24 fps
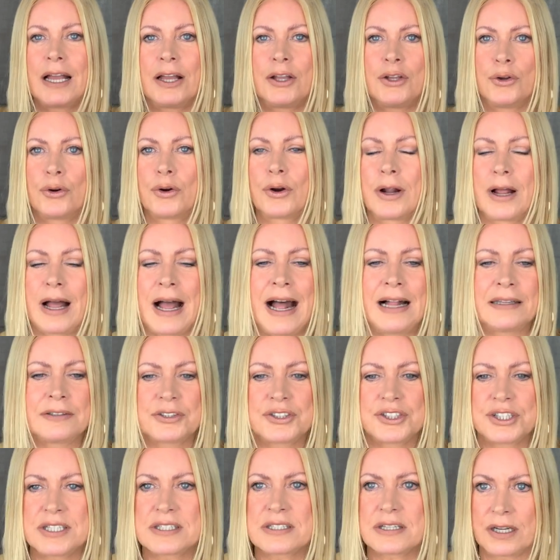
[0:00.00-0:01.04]

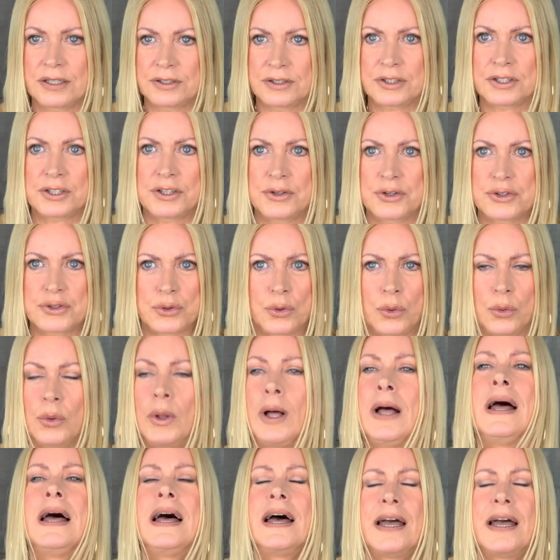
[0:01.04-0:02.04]
allergies under control.